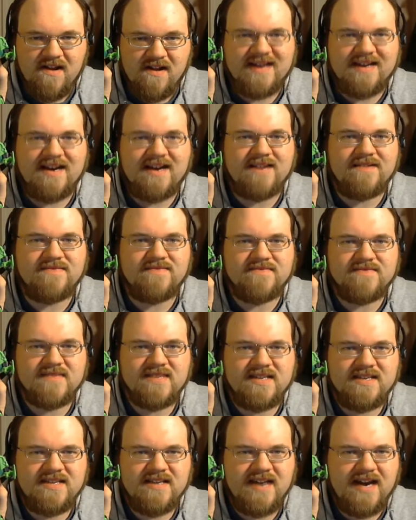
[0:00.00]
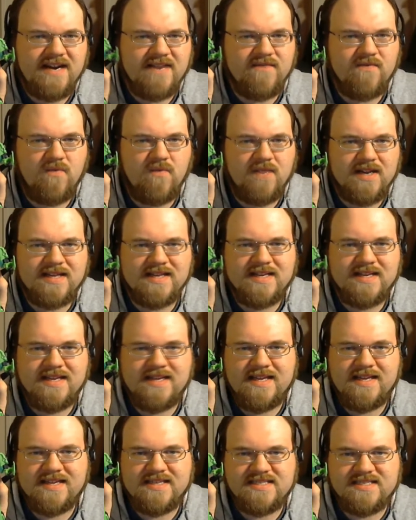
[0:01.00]
I had kind of wanted to get
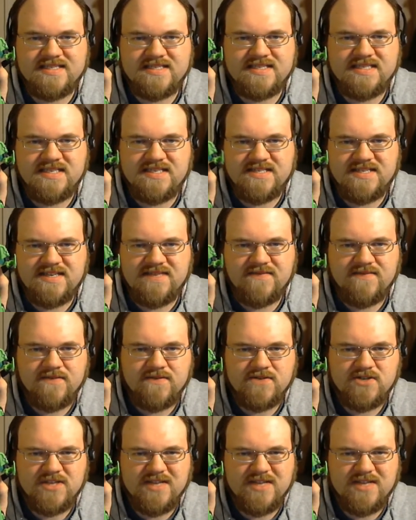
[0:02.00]
the SDCC version,